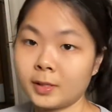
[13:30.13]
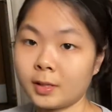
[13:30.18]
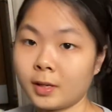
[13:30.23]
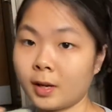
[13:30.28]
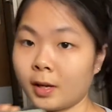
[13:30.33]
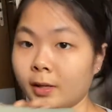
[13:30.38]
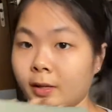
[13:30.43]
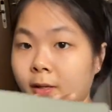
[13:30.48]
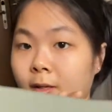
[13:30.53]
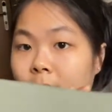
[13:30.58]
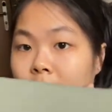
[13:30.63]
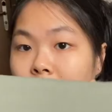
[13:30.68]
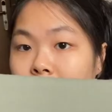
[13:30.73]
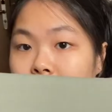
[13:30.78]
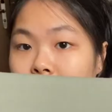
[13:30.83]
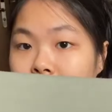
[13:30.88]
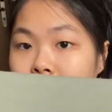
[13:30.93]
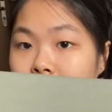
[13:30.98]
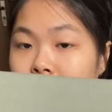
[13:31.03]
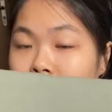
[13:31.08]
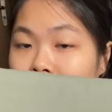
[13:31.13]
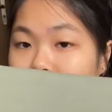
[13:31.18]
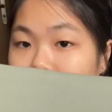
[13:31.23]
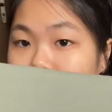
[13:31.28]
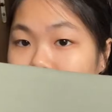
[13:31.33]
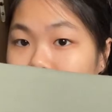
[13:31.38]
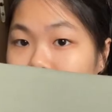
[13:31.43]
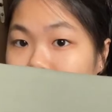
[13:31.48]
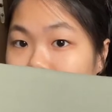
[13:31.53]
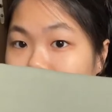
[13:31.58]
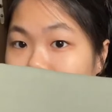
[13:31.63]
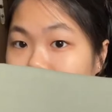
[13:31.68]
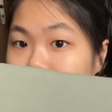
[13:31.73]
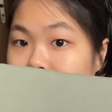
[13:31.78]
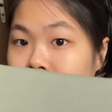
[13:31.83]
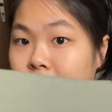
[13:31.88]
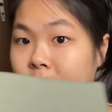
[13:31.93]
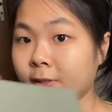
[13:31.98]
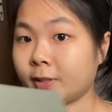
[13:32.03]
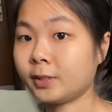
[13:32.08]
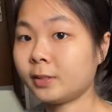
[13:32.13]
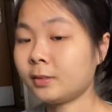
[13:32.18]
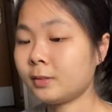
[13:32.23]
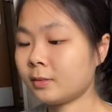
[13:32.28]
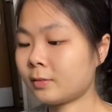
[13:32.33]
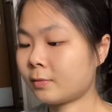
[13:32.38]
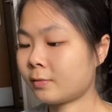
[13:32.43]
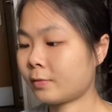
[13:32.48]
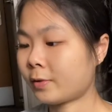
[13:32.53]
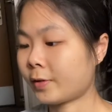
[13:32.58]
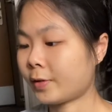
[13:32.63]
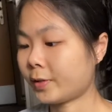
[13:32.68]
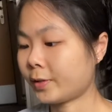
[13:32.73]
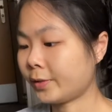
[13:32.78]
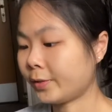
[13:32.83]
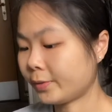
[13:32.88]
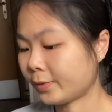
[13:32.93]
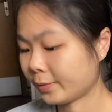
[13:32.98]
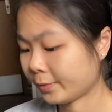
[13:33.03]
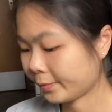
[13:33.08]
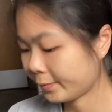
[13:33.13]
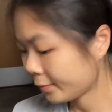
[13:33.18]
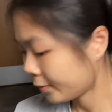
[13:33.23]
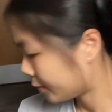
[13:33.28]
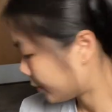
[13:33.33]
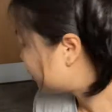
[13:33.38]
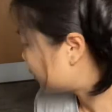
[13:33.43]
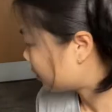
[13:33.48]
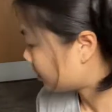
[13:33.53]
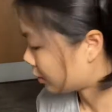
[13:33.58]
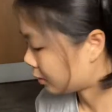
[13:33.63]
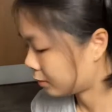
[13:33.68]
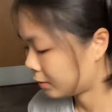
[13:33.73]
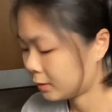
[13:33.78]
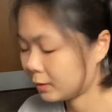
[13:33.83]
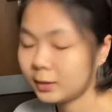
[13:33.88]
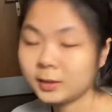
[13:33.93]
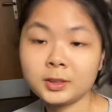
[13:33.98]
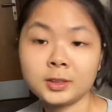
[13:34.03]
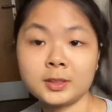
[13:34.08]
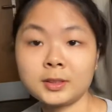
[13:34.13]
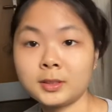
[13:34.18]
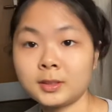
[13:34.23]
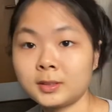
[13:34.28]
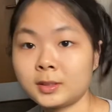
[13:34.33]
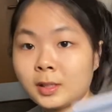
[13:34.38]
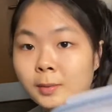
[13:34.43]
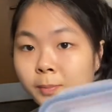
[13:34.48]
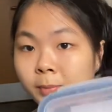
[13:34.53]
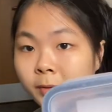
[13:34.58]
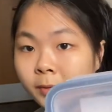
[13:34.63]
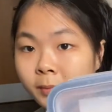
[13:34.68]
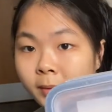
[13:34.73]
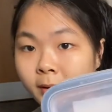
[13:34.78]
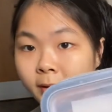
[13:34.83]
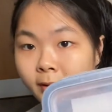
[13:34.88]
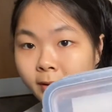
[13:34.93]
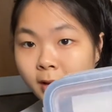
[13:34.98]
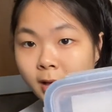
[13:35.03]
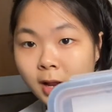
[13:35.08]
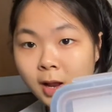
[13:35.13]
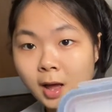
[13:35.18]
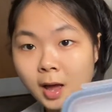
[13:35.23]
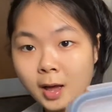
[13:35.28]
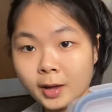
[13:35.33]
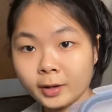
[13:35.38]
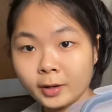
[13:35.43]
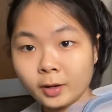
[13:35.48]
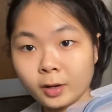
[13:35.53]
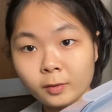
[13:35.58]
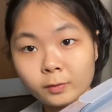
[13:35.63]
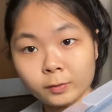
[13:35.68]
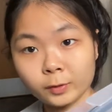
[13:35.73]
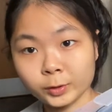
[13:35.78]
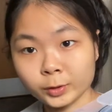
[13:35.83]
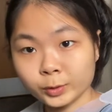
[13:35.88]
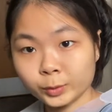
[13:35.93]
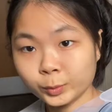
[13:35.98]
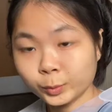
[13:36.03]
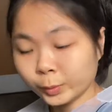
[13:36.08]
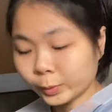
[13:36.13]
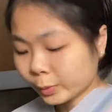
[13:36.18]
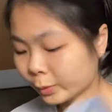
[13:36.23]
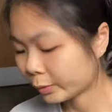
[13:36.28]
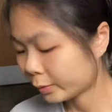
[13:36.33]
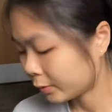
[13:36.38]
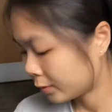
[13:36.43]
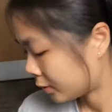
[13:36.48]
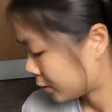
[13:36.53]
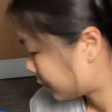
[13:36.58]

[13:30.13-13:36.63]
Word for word: that I got. It's like sage green, very cute. Oh, this is just a Tupperware that I got for school.